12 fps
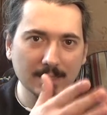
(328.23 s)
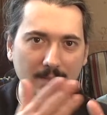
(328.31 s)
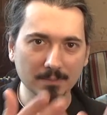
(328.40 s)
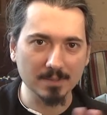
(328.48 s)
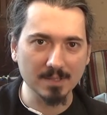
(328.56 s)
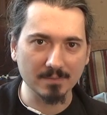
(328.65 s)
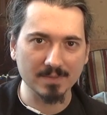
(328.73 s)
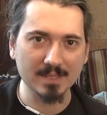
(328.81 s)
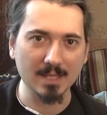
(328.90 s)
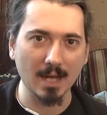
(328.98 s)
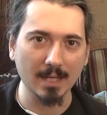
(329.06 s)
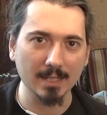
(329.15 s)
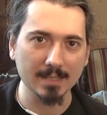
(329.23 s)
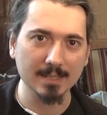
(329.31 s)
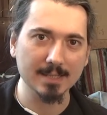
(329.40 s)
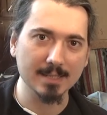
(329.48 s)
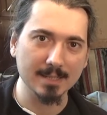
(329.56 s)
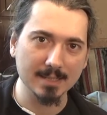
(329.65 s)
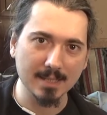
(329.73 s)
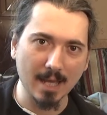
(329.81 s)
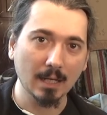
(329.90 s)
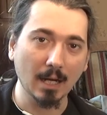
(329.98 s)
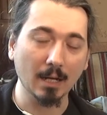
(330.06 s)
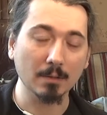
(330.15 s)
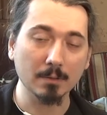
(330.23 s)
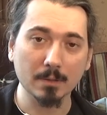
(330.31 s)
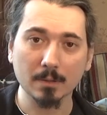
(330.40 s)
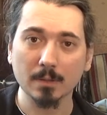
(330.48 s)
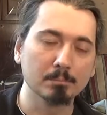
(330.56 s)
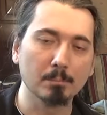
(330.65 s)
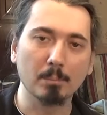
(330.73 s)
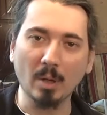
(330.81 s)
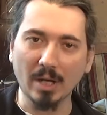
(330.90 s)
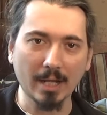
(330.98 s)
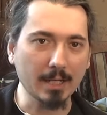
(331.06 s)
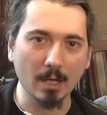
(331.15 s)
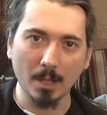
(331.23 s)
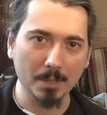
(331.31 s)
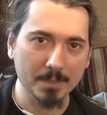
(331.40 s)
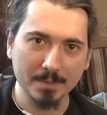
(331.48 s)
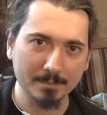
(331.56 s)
loads of silences out, but I can't.